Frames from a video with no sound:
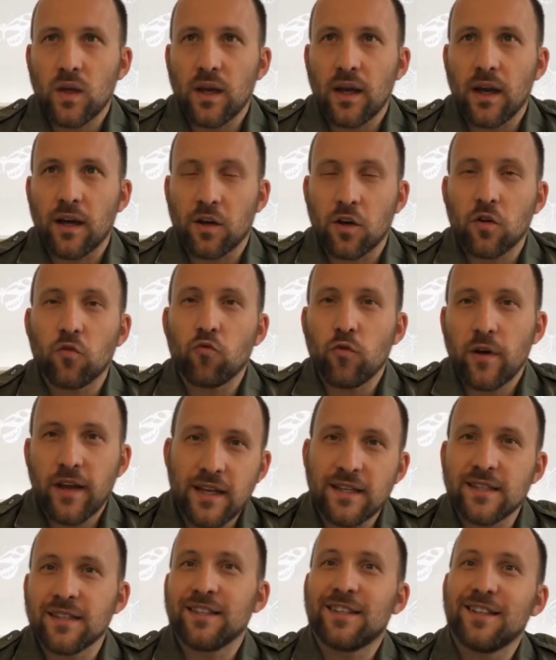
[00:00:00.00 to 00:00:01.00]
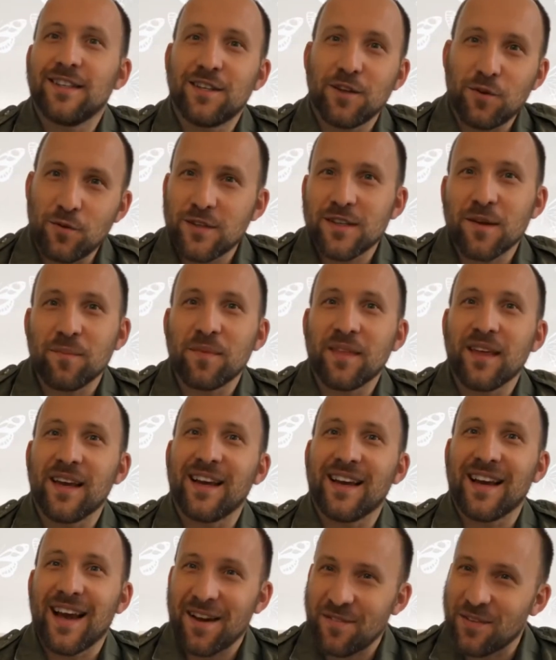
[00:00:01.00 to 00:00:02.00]
a good reason to do
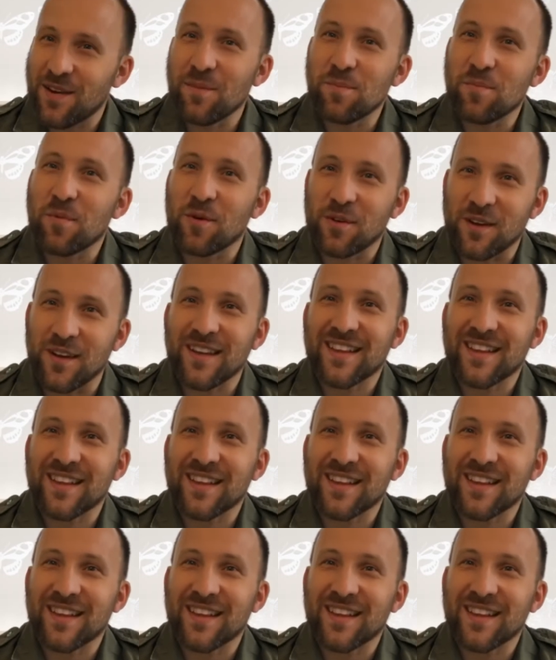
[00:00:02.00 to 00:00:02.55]
something, have an end product.